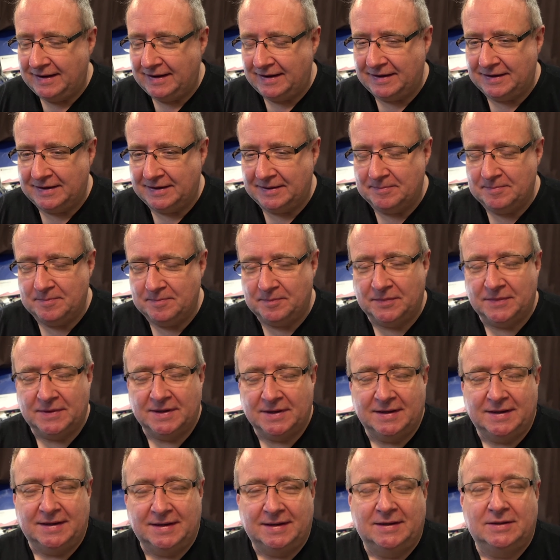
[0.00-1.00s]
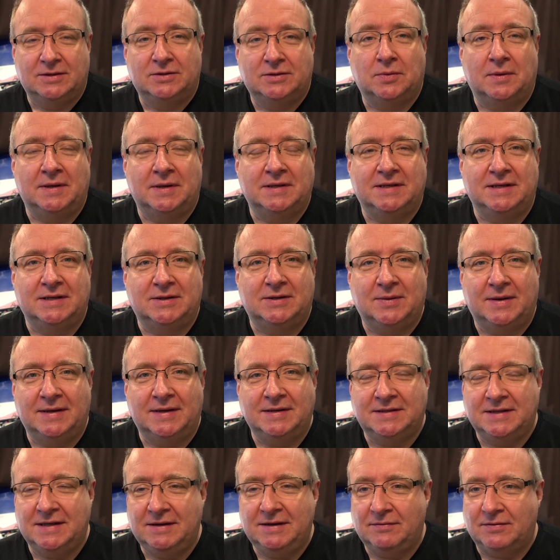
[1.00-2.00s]

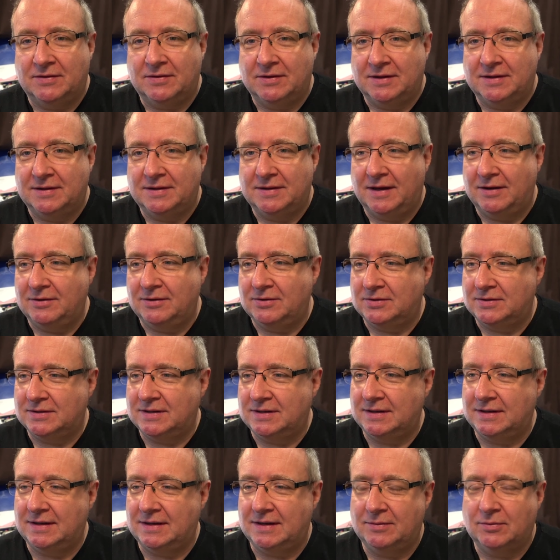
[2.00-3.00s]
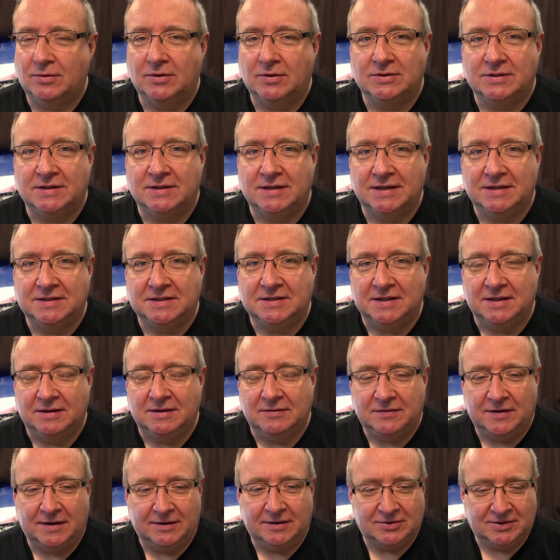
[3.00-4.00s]
2020 for those watching this in
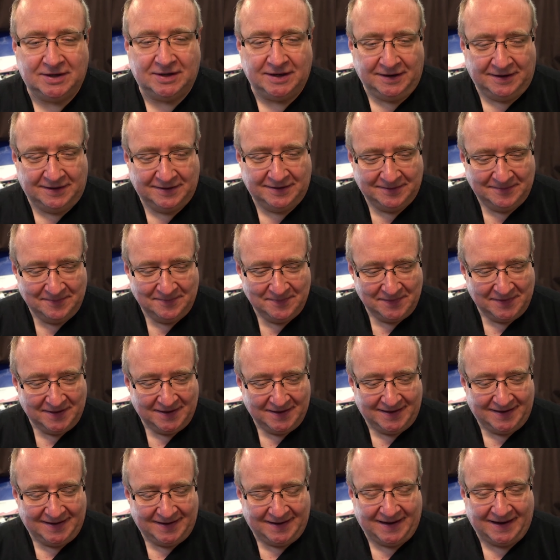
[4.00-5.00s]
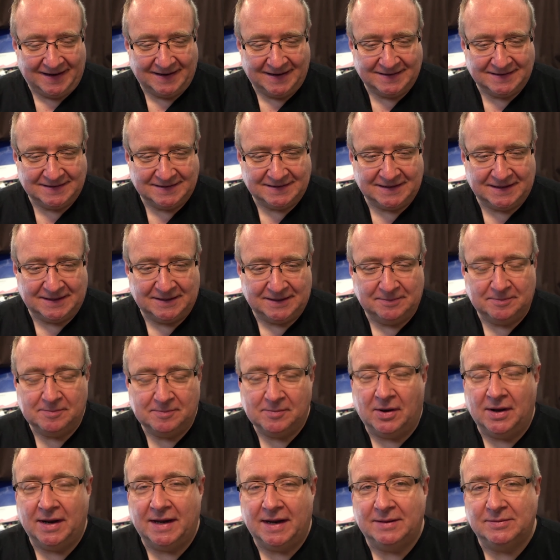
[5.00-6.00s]
the future. And
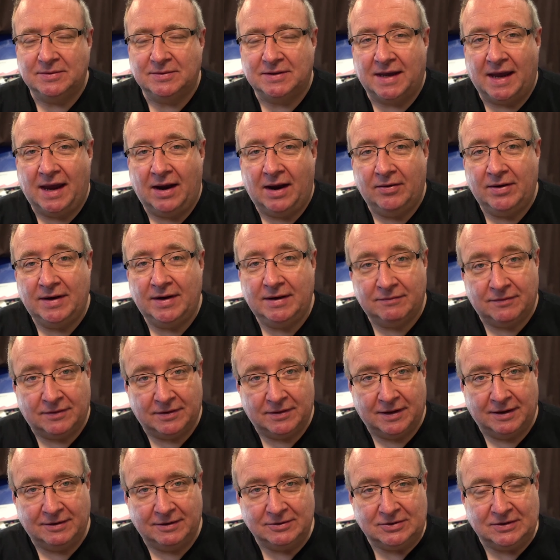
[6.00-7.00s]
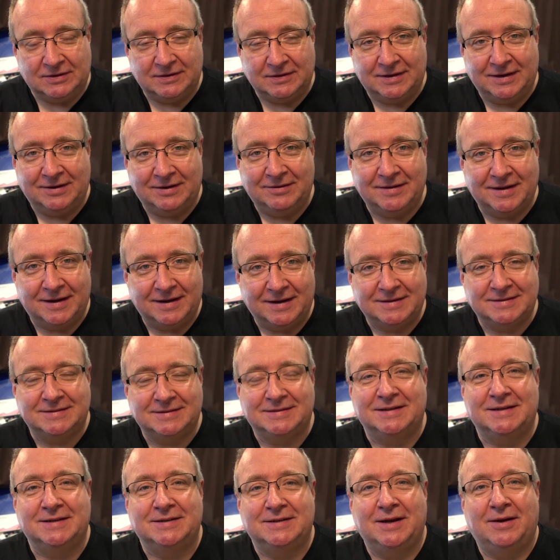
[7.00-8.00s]
my name's Gary. For those of you
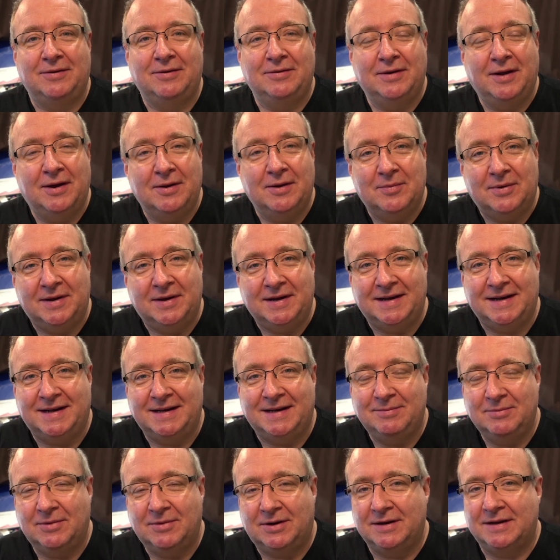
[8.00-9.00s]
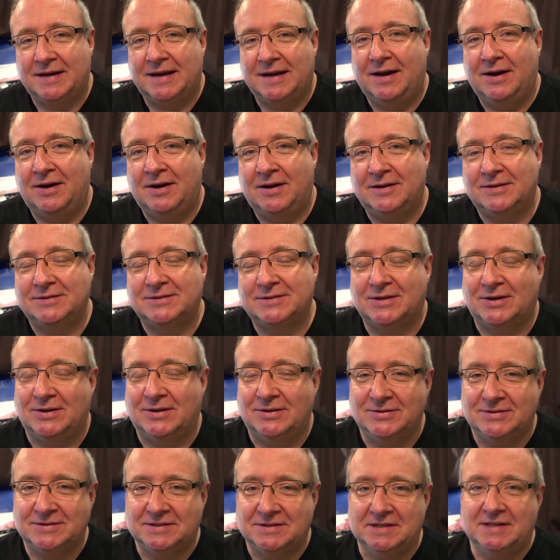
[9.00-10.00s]
that don't know my name, I get asked
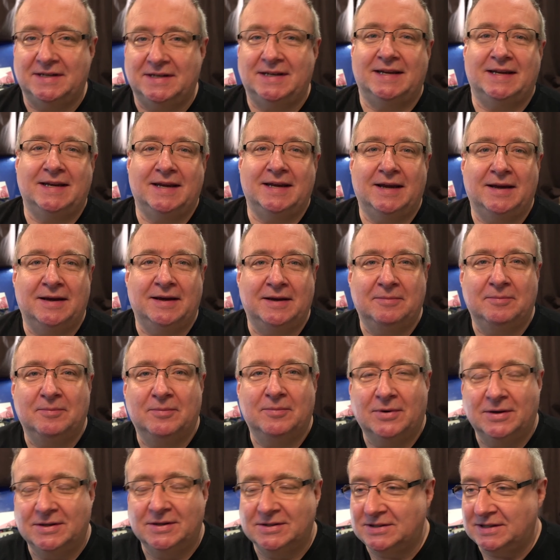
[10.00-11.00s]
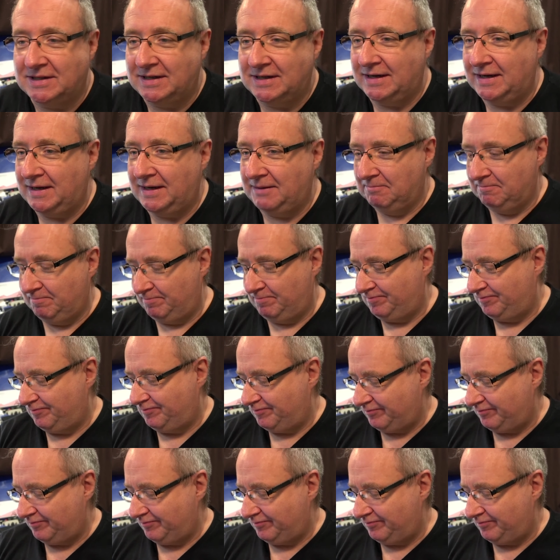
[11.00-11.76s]
constantly, what's your name?